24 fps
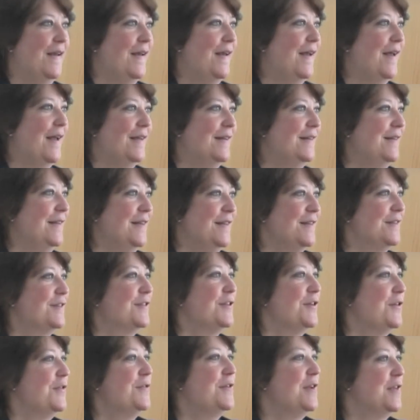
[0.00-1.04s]
And
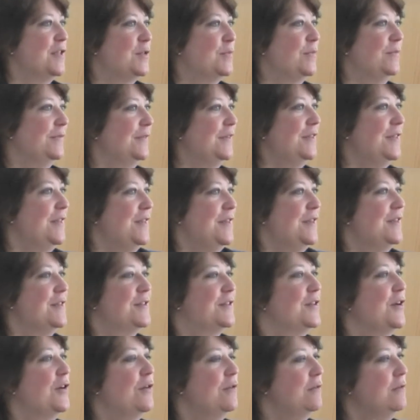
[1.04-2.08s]
so
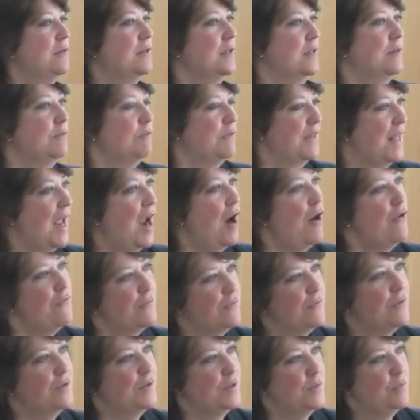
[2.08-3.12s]

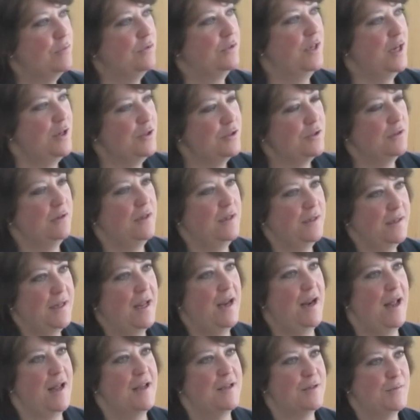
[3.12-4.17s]
therefore the potential, and
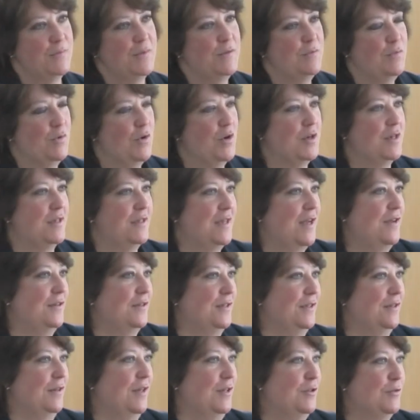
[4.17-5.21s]
that has been pointed out
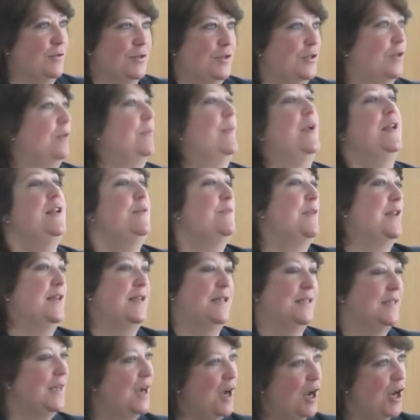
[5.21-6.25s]
in literature many,
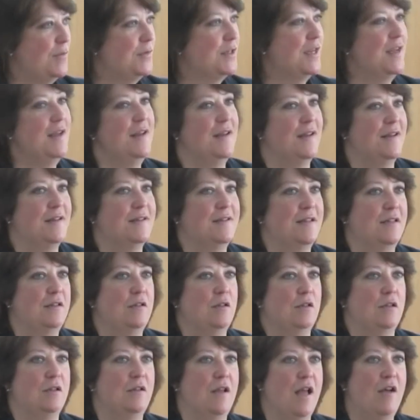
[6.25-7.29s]
many times, is
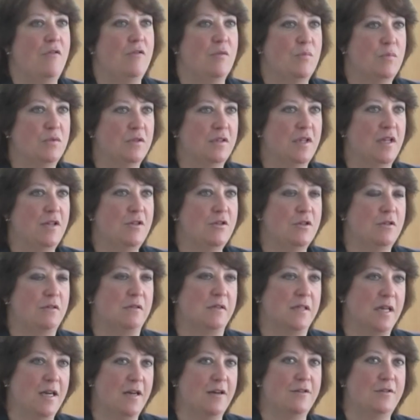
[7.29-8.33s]
that you have a potential
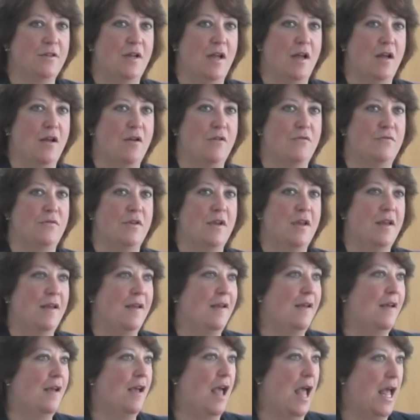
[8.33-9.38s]
there to have
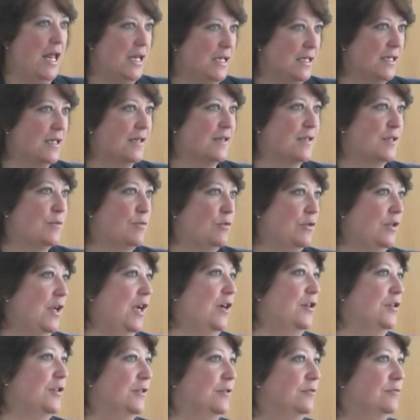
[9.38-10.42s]
endless
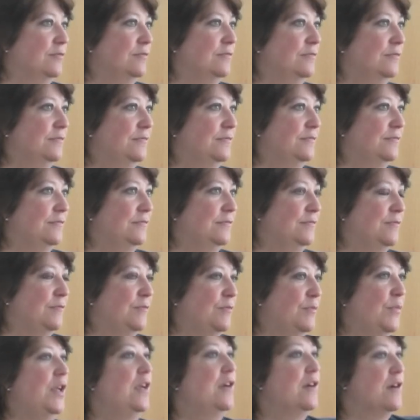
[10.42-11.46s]
protection
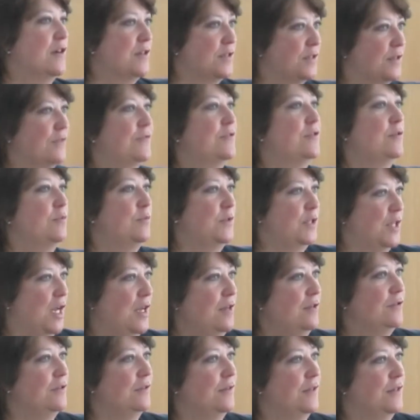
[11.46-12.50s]
because of
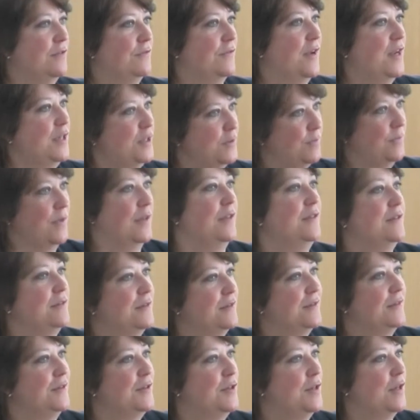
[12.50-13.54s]
substantial
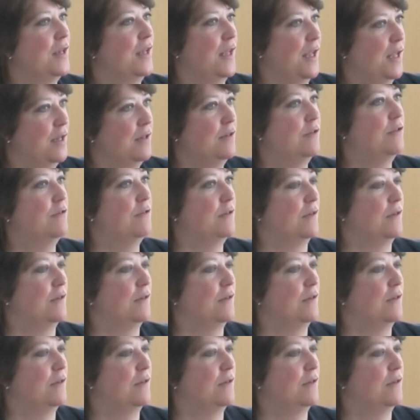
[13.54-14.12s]
investment in